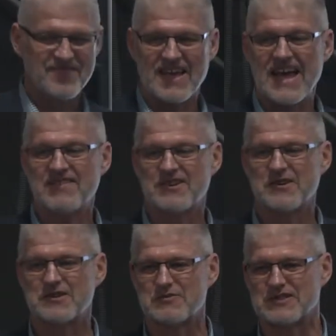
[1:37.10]
I haven't
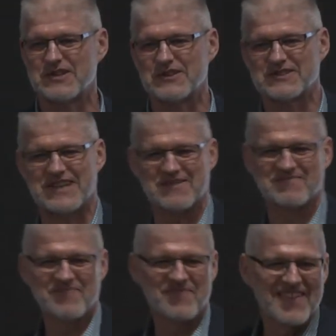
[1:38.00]
heard the results yet.
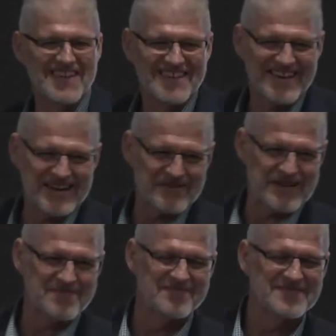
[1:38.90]

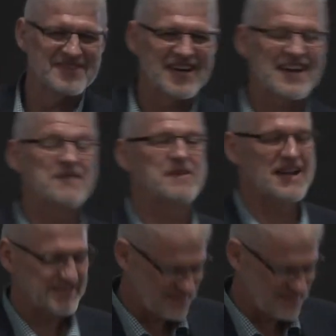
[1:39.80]
Anyway, so I got back to